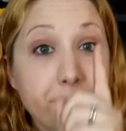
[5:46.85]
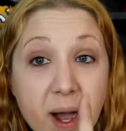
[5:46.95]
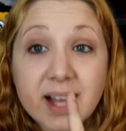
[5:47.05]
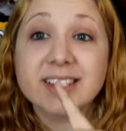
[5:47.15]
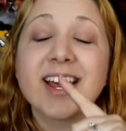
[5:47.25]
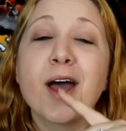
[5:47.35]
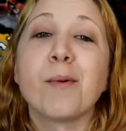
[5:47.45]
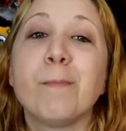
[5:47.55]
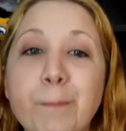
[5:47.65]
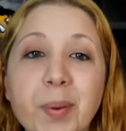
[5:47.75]
but
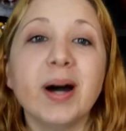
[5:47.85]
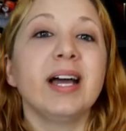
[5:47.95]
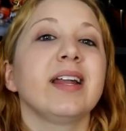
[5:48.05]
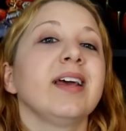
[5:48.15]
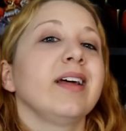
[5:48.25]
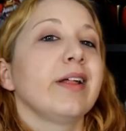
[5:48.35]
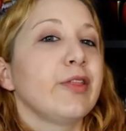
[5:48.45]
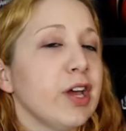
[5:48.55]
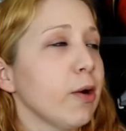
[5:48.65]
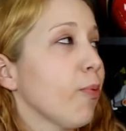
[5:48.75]
but
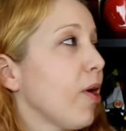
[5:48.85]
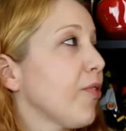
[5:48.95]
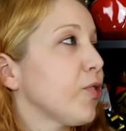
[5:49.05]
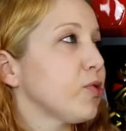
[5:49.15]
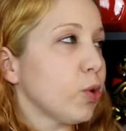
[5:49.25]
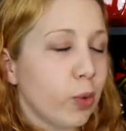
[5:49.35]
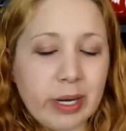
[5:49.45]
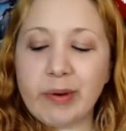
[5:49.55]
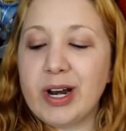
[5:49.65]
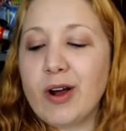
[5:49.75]
they're brothers
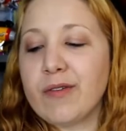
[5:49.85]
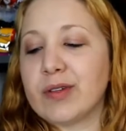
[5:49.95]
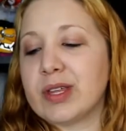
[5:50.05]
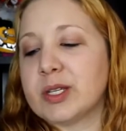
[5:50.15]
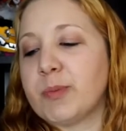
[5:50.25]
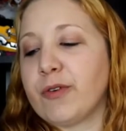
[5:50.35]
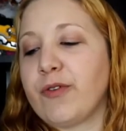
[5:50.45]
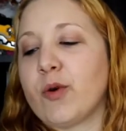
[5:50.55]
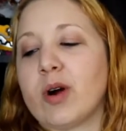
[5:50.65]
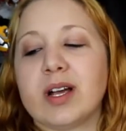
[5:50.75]
we went over this
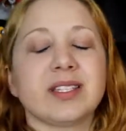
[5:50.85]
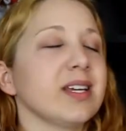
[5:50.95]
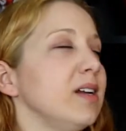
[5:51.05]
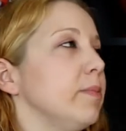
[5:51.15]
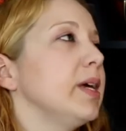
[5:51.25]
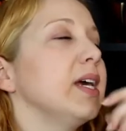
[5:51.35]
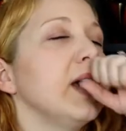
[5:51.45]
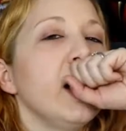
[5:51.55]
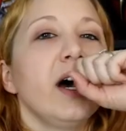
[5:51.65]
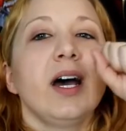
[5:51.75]
before it's gonna be